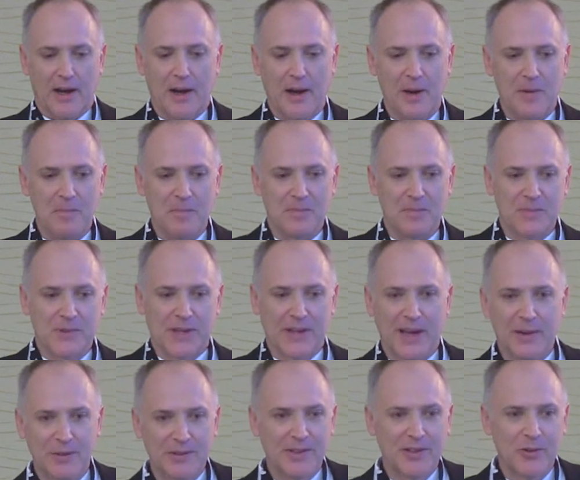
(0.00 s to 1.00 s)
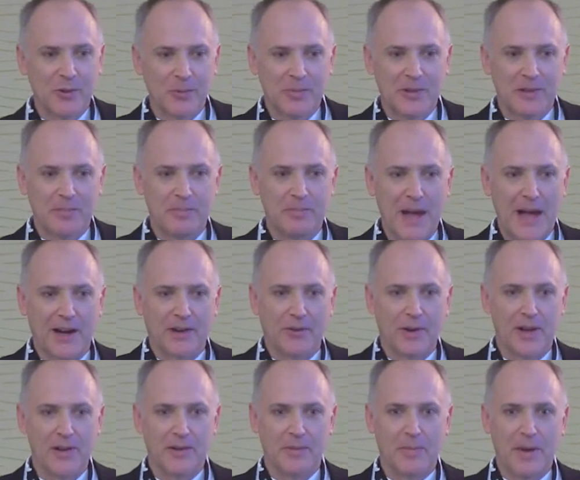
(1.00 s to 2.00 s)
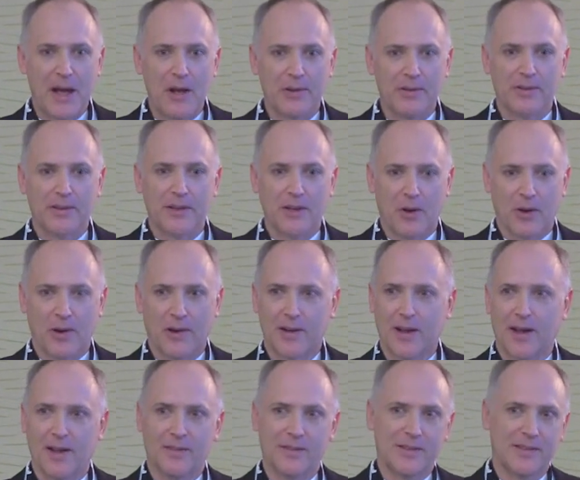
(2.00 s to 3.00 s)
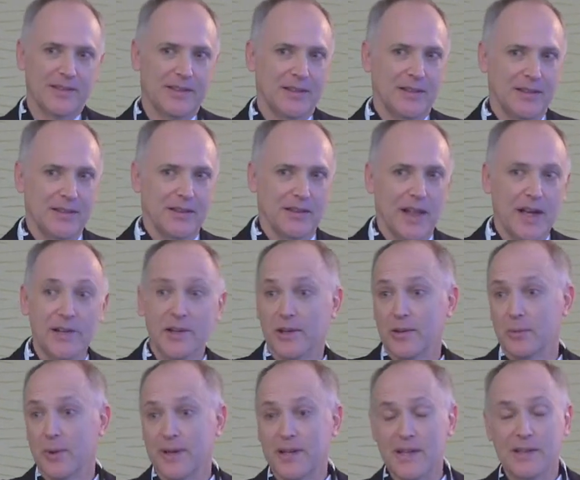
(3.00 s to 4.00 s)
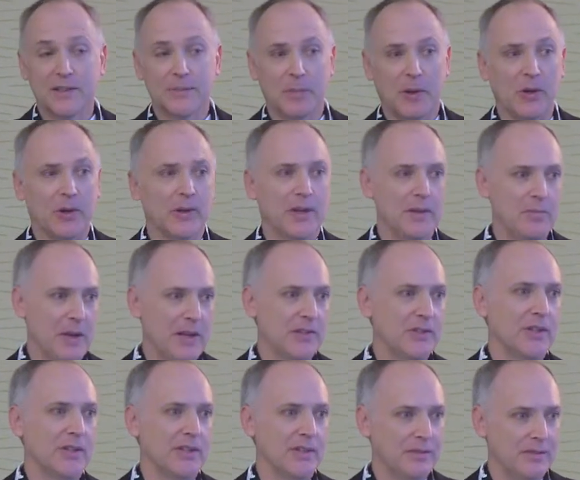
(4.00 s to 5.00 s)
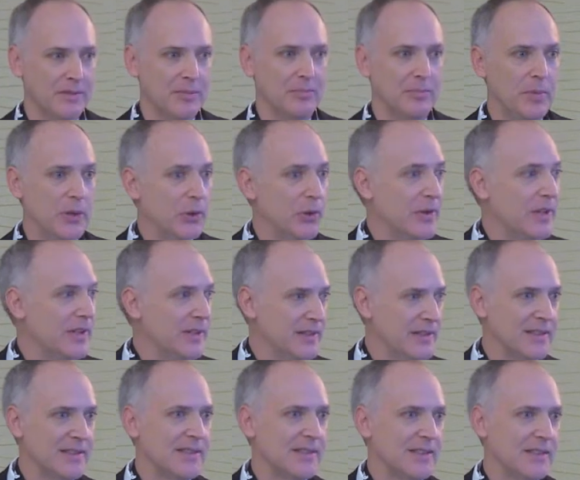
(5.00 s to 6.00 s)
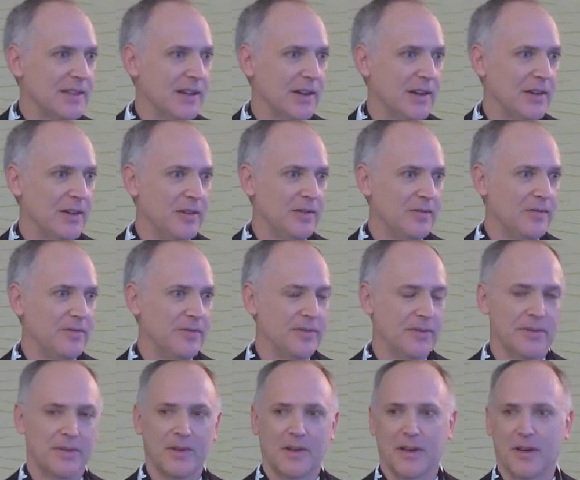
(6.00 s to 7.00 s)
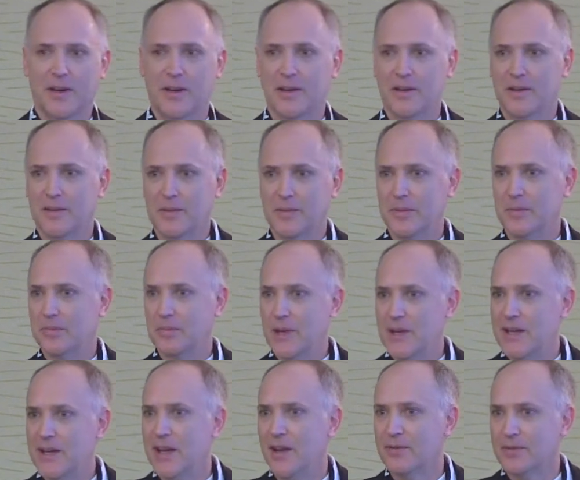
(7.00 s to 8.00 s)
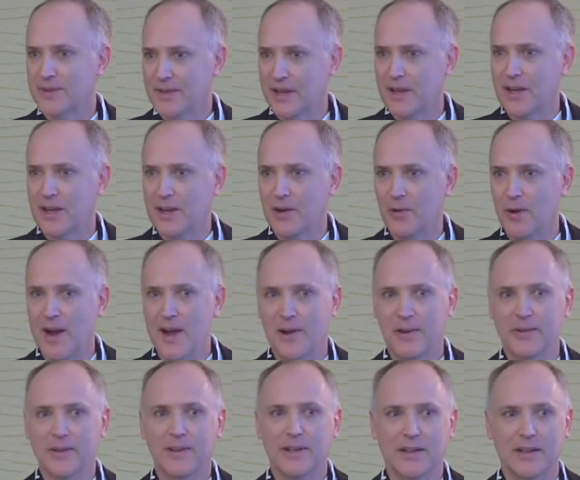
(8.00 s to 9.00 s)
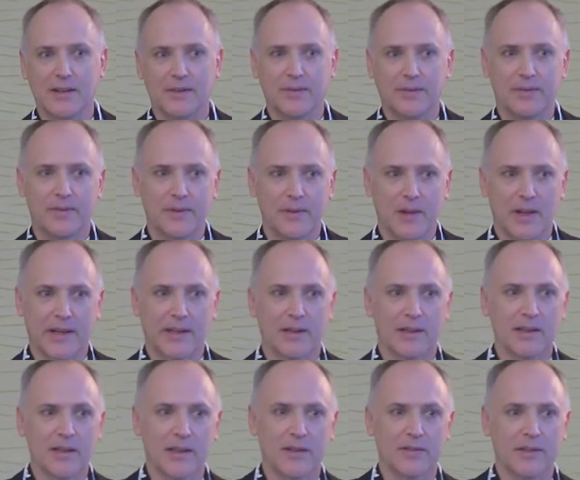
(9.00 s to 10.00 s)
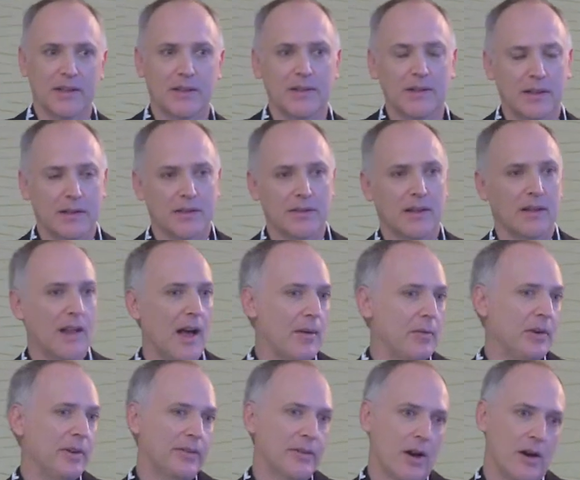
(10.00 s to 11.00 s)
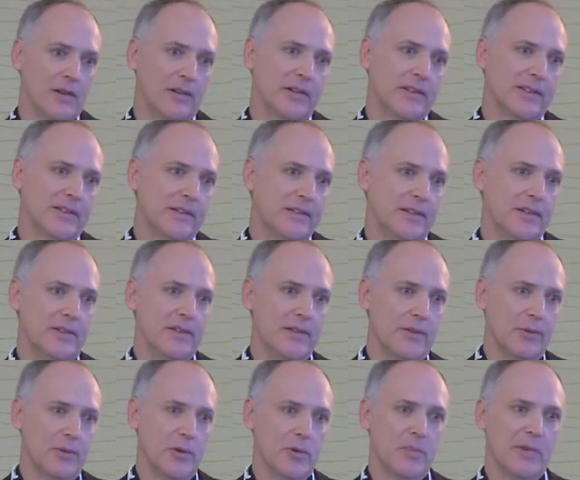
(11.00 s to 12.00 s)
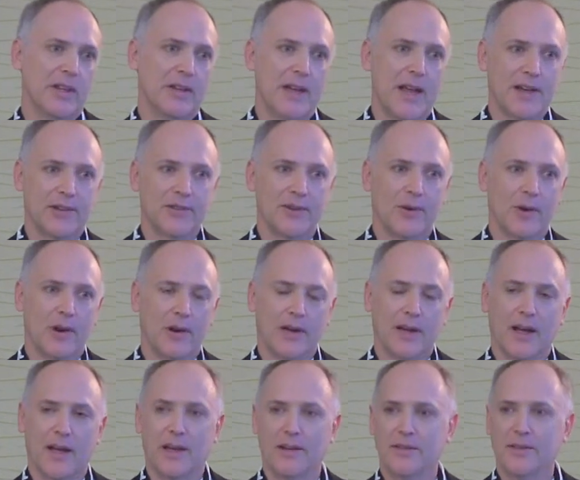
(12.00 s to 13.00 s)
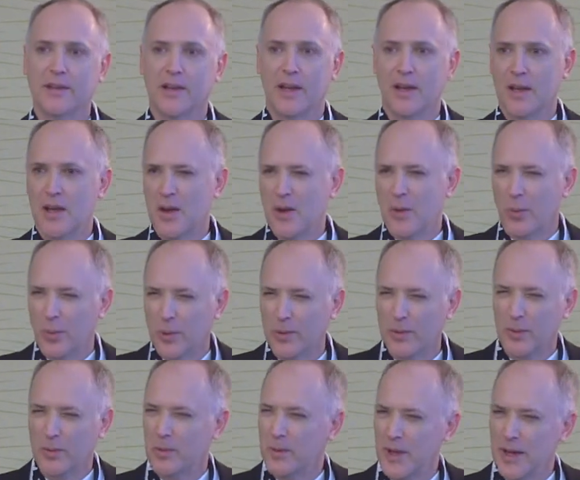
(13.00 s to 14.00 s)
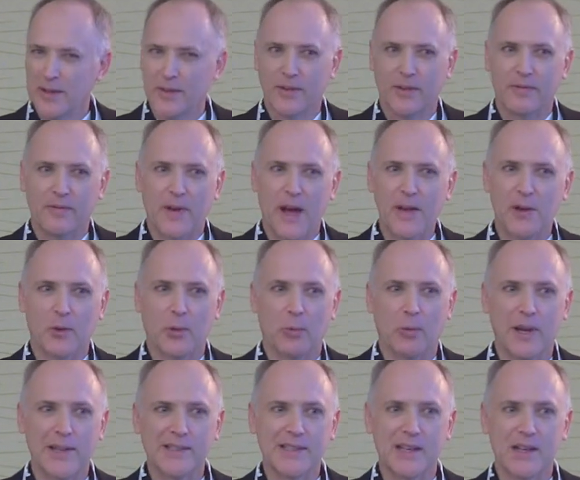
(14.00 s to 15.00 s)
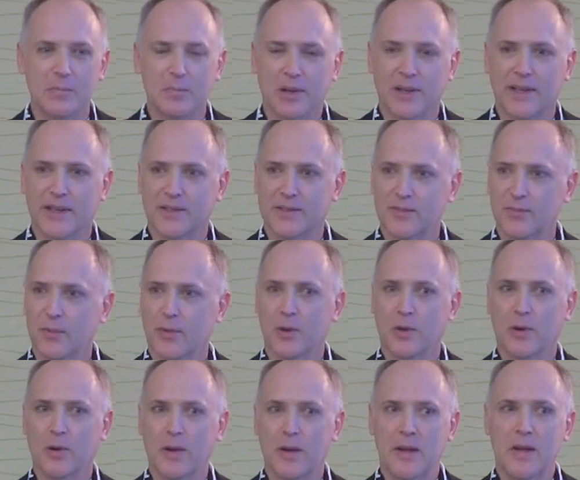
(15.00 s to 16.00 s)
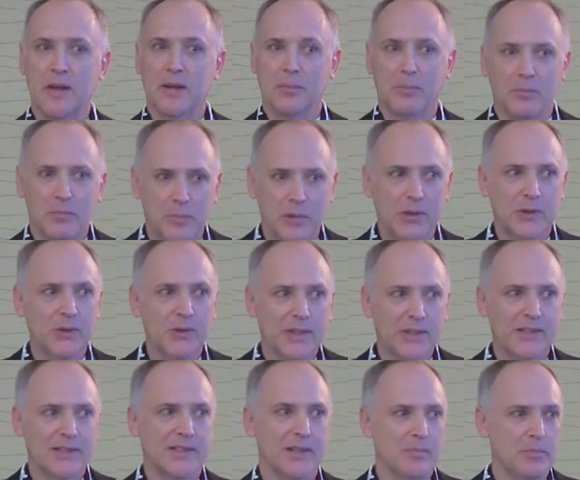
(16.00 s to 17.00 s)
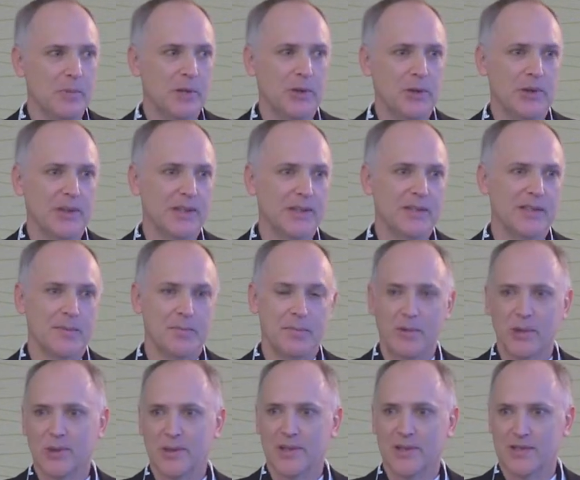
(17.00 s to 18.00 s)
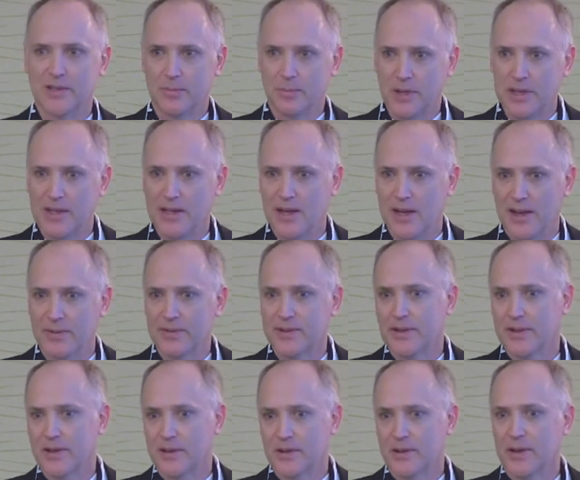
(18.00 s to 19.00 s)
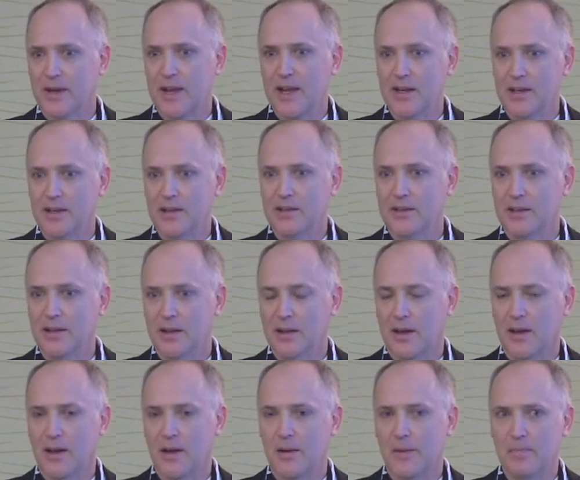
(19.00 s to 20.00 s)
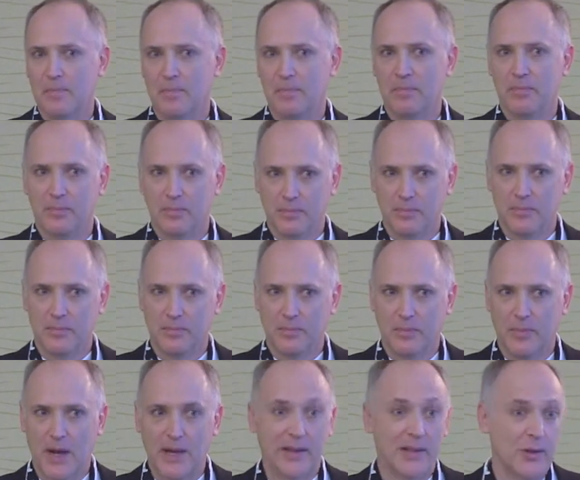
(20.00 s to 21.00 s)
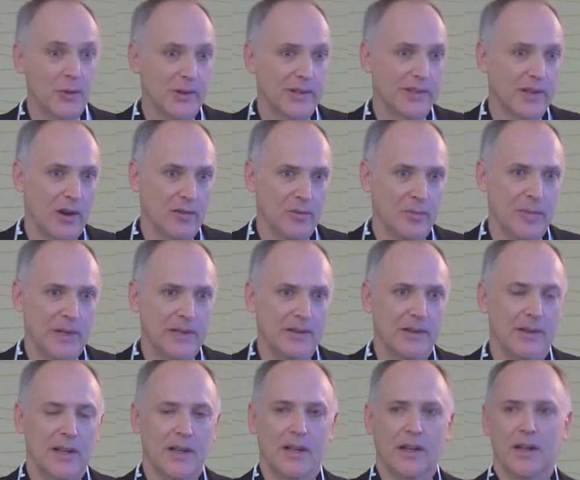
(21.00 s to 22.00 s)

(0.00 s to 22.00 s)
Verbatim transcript: um, so that was a little bit of background about the archives. Leonard, when he spoke, he mentioned billions of uh, PDFs kicking around. And if you like to think of it, the Library of Congress is here in the room in the National Archives. We're kind of the final resting place for billions and billions and billions of PDFs that are created um, by the US government.